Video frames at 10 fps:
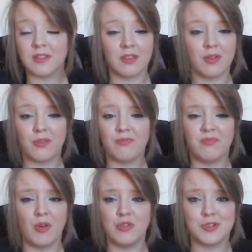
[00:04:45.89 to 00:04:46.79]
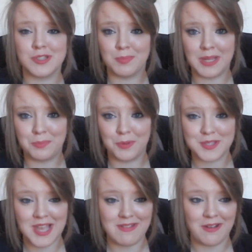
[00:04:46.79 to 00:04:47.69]
There's hundreds of people
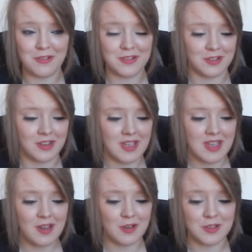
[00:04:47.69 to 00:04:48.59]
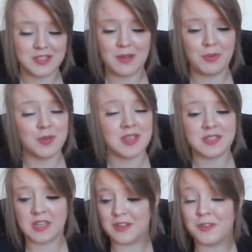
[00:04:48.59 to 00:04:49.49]
sat around us, and we was
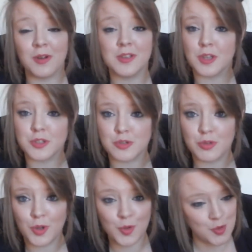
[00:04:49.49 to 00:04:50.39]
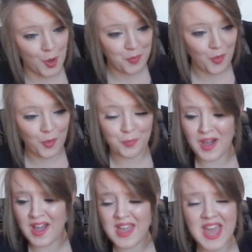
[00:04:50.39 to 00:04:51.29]
asking, do you want a sausage roll, do you want a pork
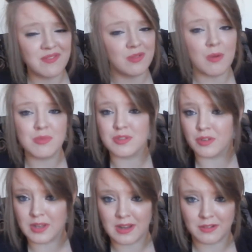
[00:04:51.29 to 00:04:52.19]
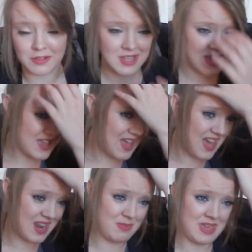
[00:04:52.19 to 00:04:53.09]
pie? Everyone was looking at us,
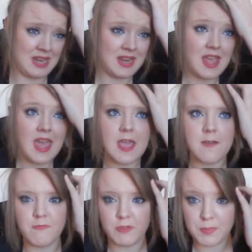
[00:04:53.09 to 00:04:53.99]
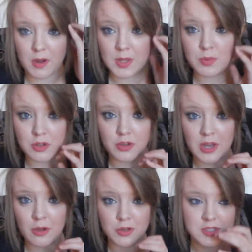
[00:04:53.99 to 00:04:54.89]
and I mean everybody was
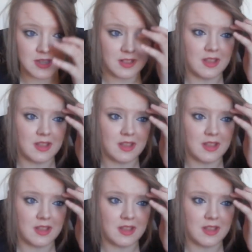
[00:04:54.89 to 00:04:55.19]
looking at us.